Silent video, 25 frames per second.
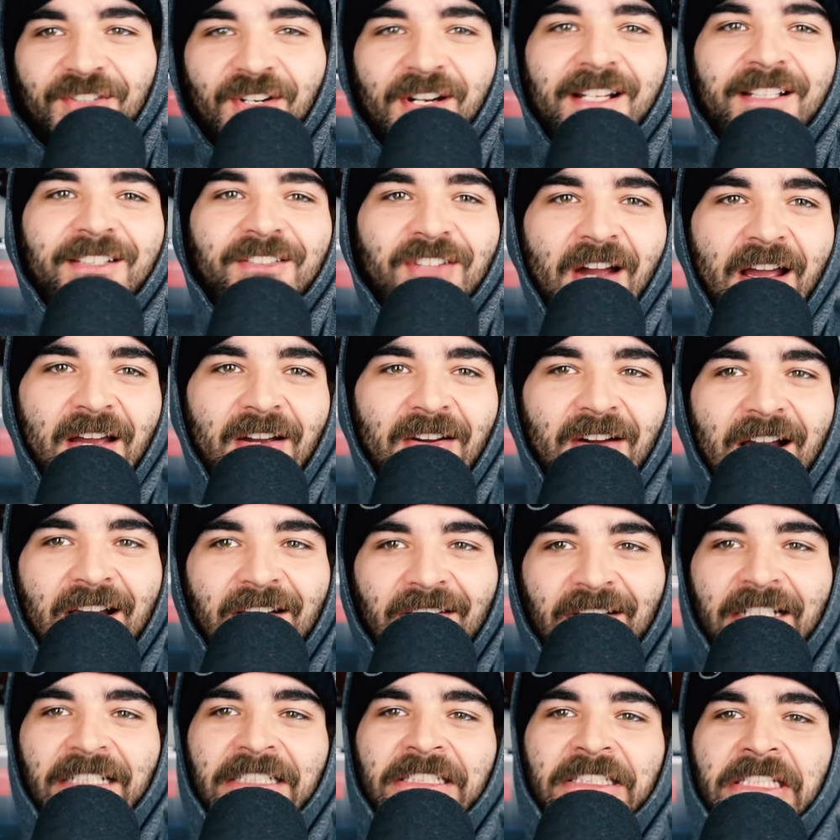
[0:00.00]

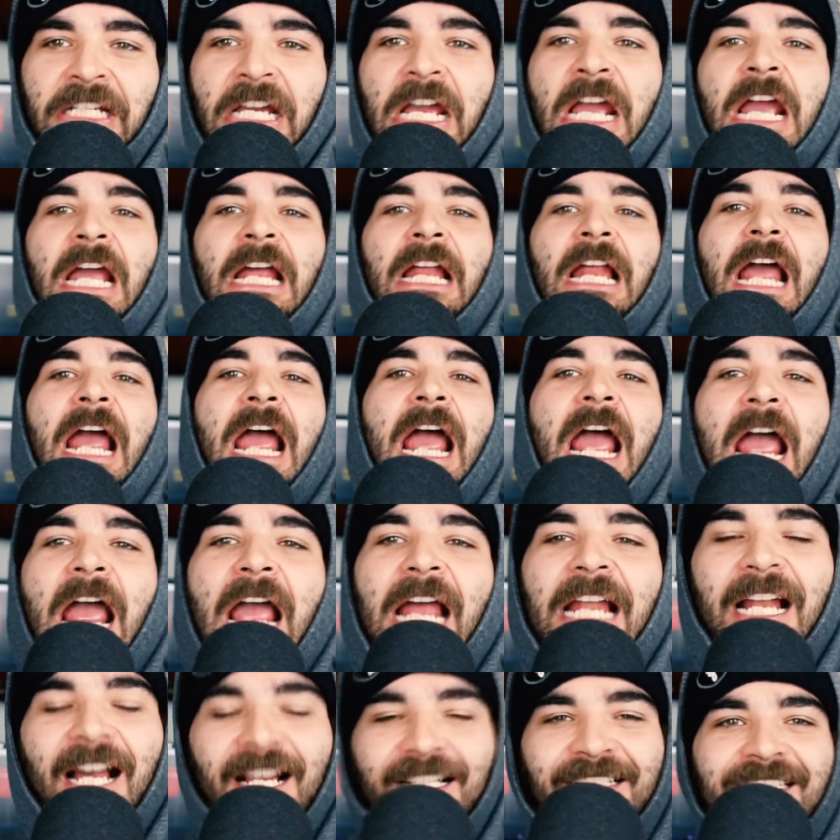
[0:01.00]
2021.
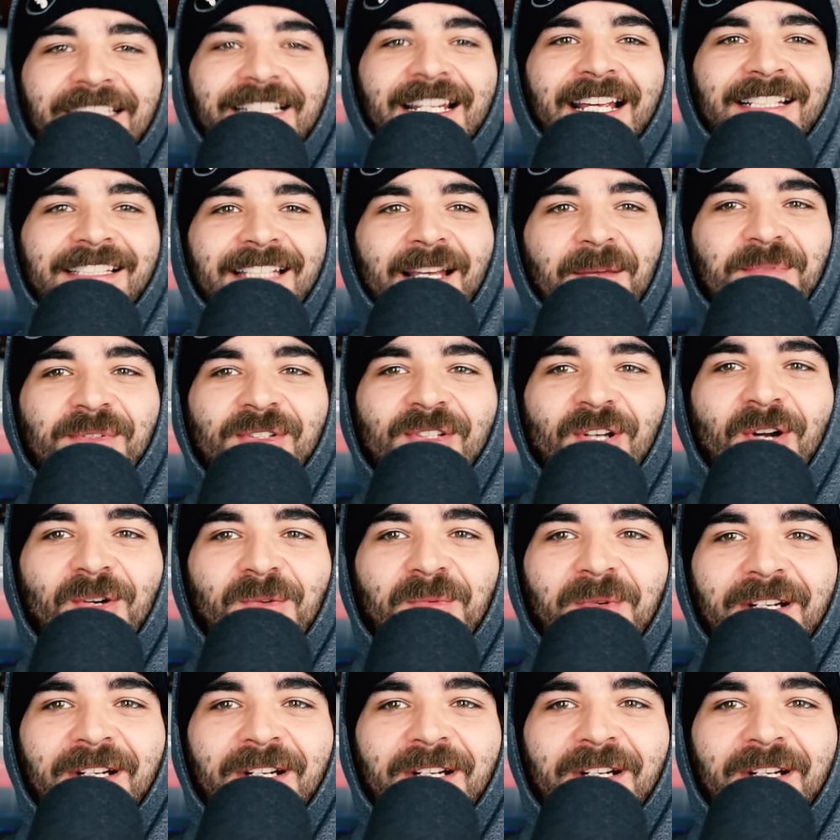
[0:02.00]
And on today's episode,